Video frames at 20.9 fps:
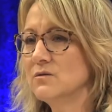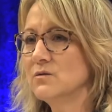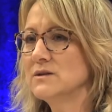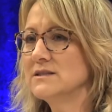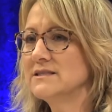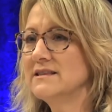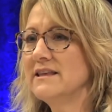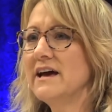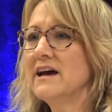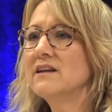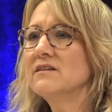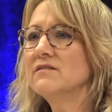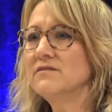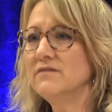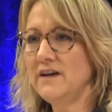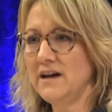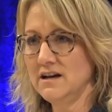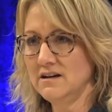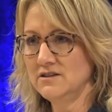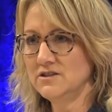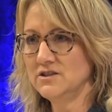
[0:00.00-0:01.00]
a
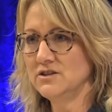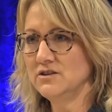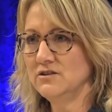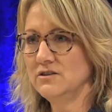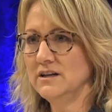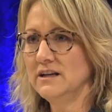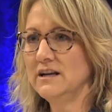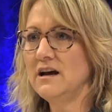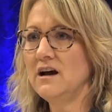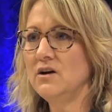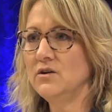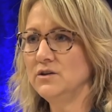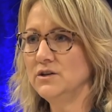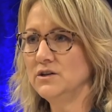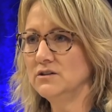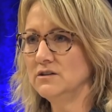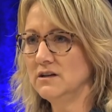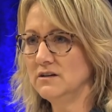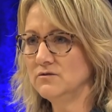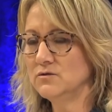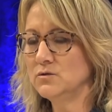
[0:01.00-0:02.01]
factor in how your
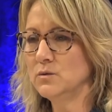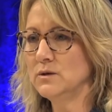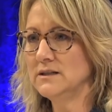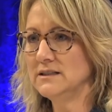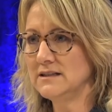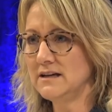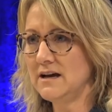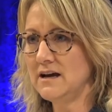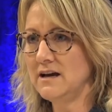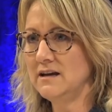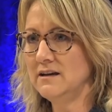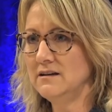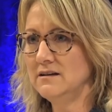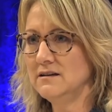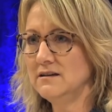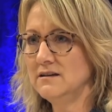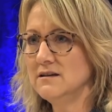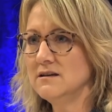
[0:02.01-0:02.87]
loved one died?